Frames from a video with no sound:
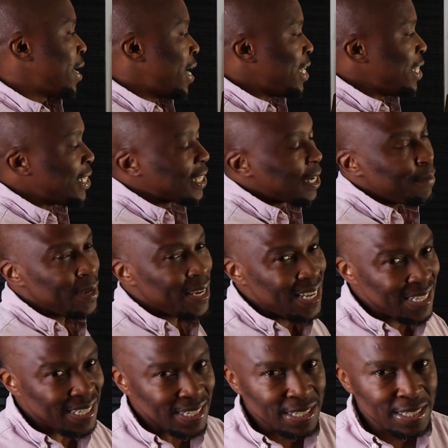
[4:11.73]
And in some
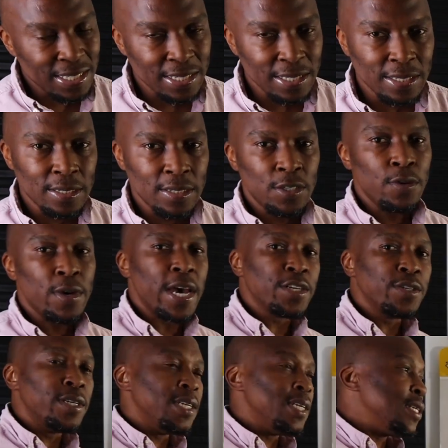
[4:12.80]
instances, you
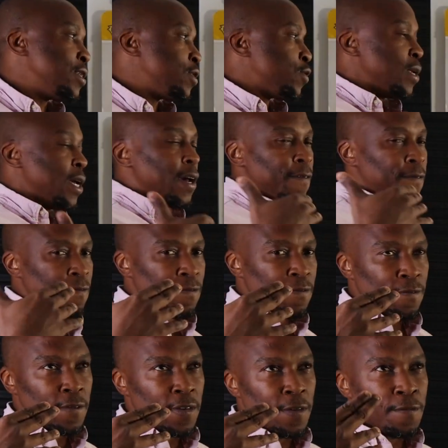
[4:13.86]
actually need a,
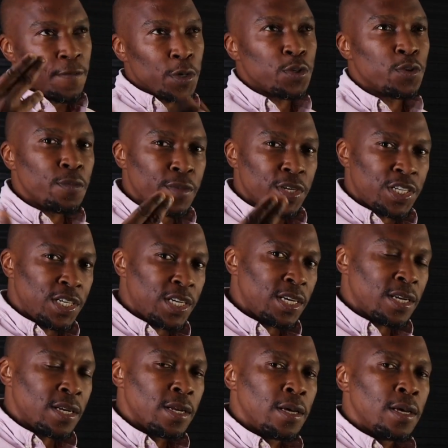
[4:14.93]
a virtual
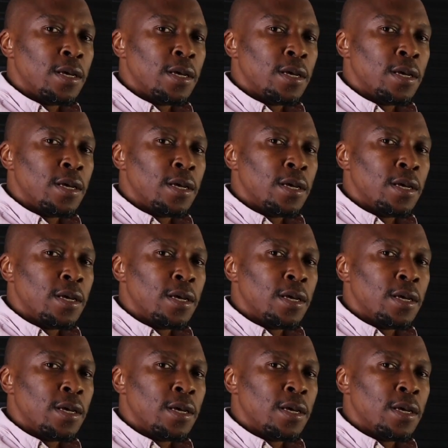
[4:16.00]
machine